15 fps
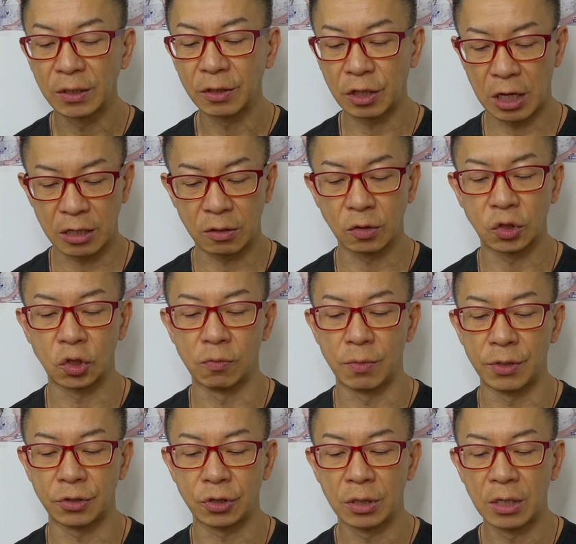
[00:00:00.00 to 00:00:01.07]
Thank you so
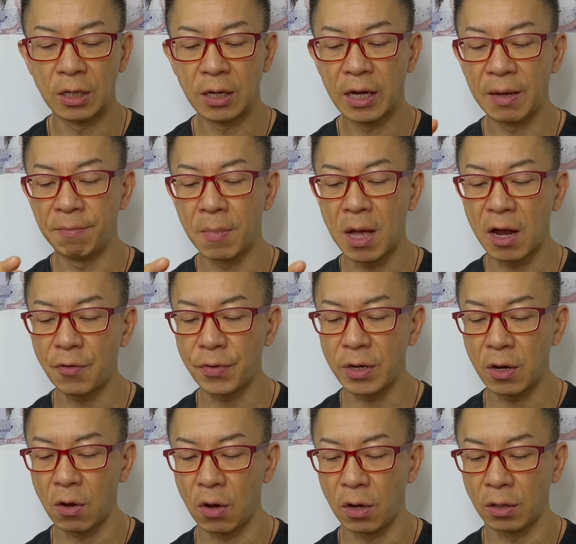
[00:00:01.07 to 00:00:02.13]
much. And
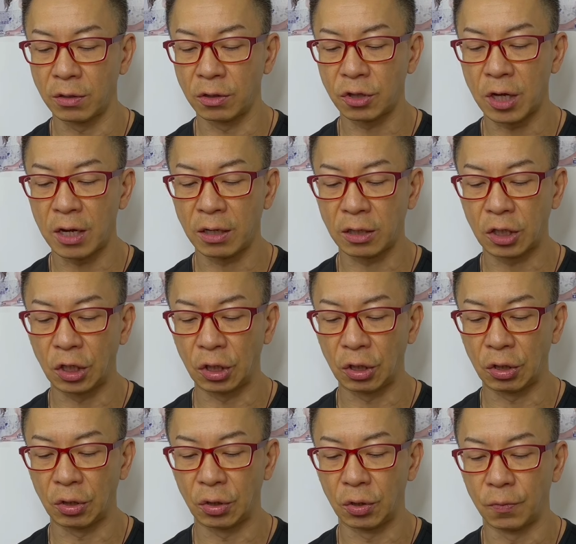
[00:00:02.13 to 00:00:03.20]
Marion. Thank
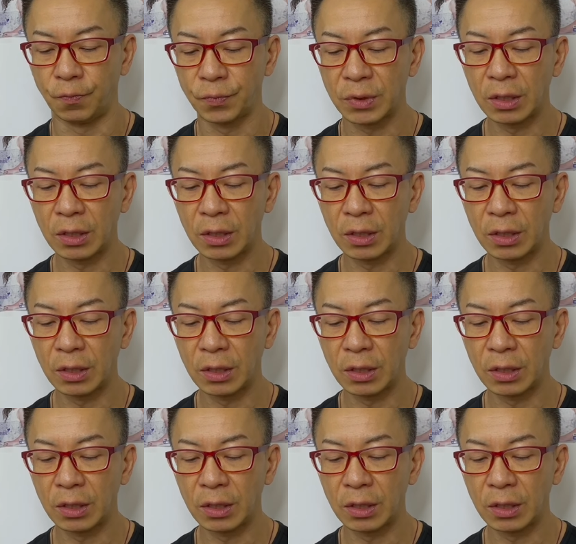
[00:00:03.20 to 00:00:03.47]
you.